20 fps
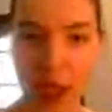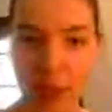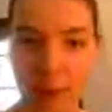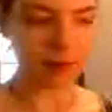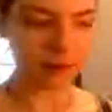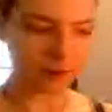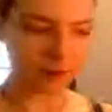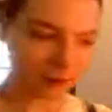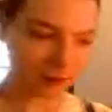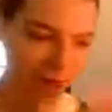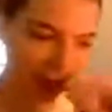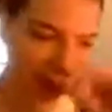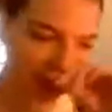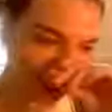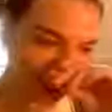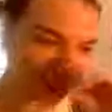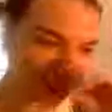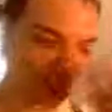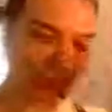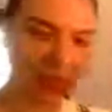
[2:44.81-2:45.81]

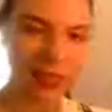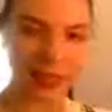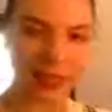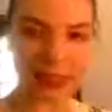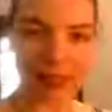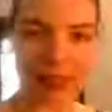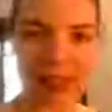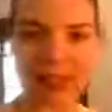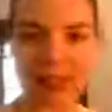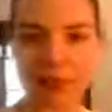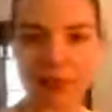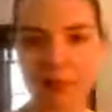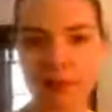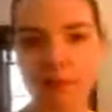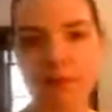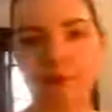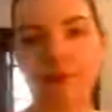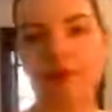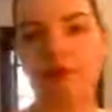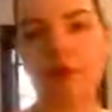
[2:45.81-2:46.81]
I paid at least
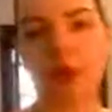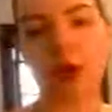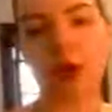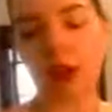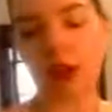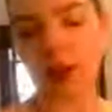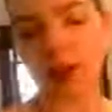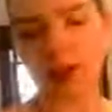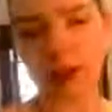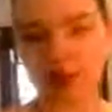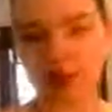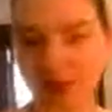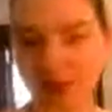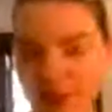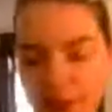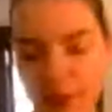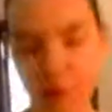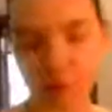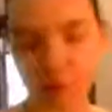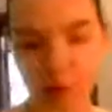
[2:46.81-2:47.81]
$40,
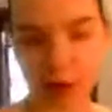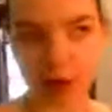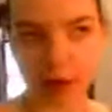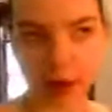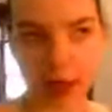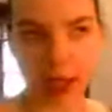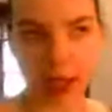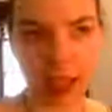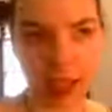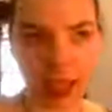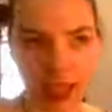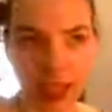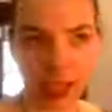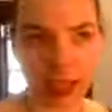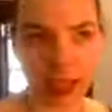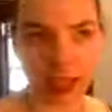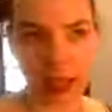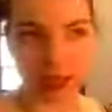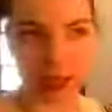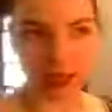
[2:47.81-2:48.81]
let's say, for it,
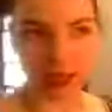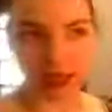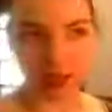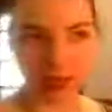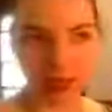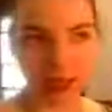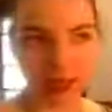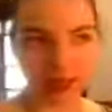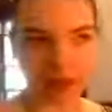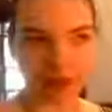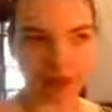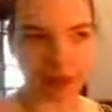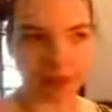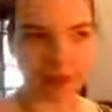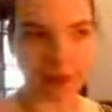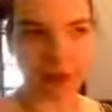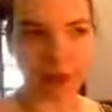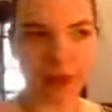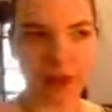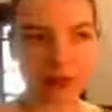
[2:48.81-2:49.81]
and
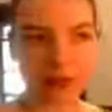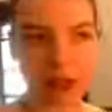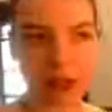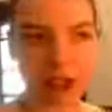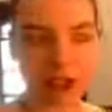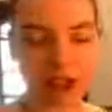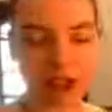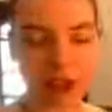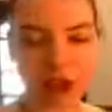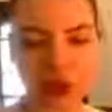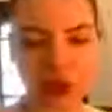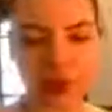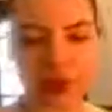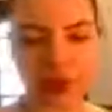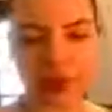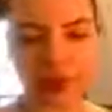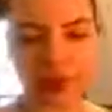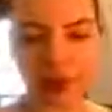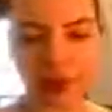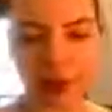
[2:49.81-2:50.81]
I've only managed to
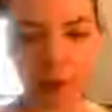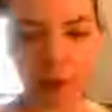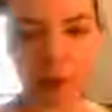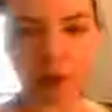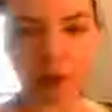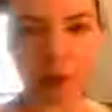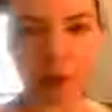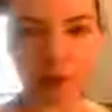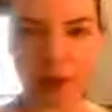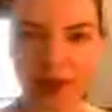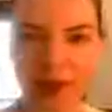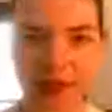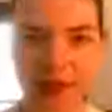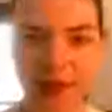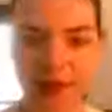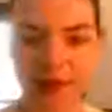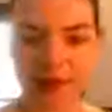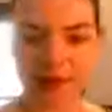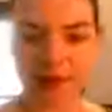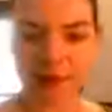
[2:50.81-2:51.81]
use it like once or twice.